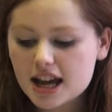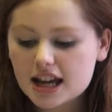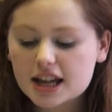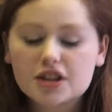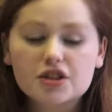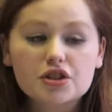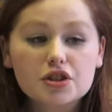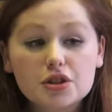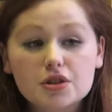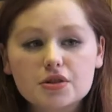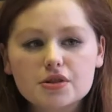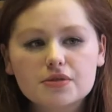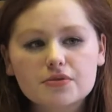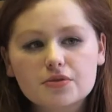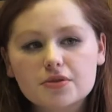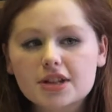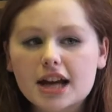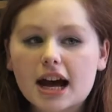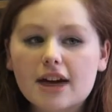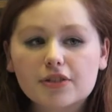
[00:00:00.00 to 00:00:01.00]
it's
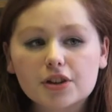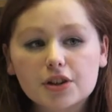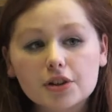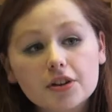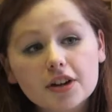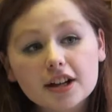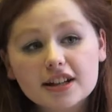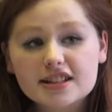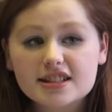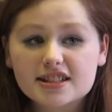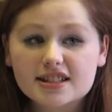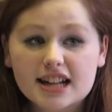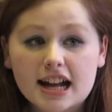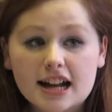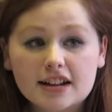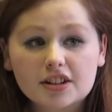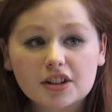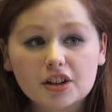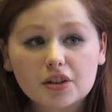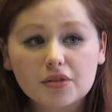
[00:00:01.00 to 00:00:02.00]
useful to have a good
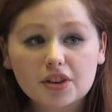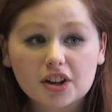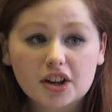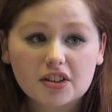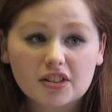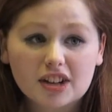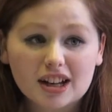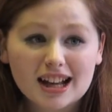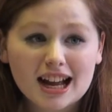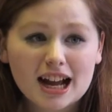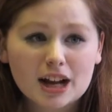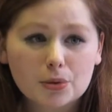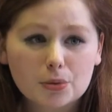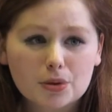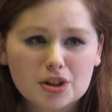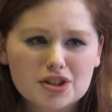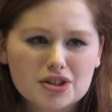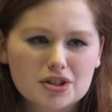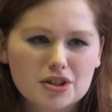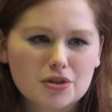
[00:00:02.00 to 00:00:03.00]
understanding of another
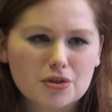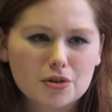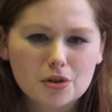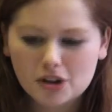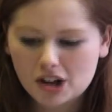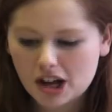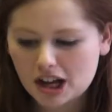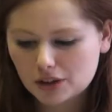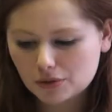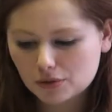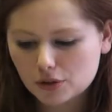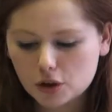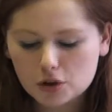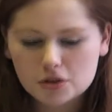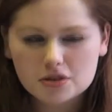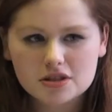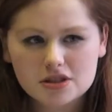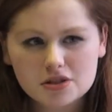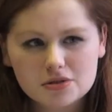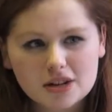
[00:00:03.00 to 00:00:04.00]
language so you're not kind of
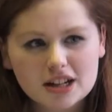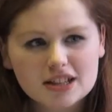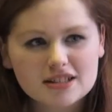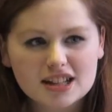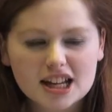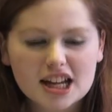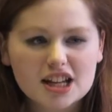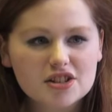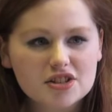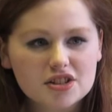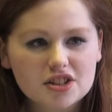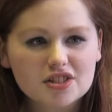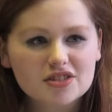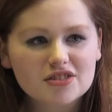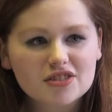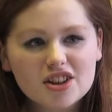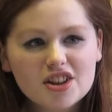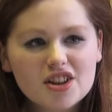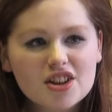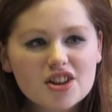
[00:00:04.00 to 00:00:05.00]
lost in translation.
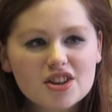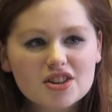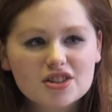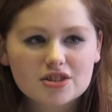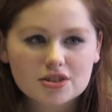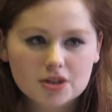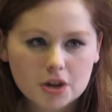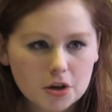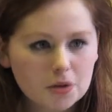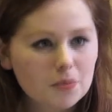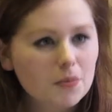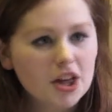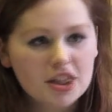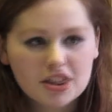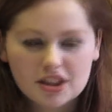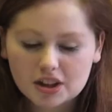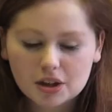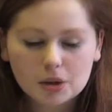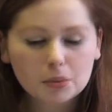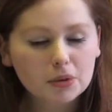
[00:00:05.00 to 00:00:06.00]
Okay. So I
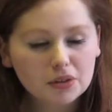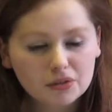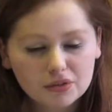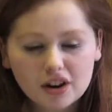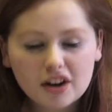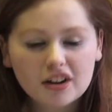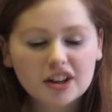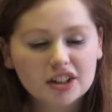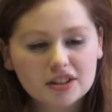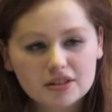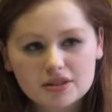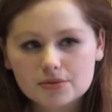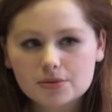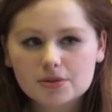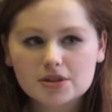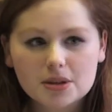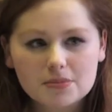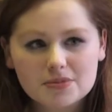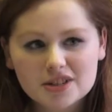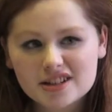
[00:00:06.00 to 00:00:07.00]
think it'd be a very useful
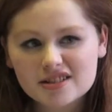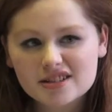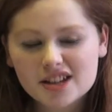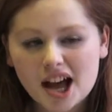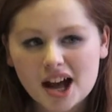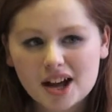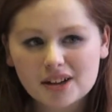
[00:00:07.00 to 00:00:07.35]
subject to have.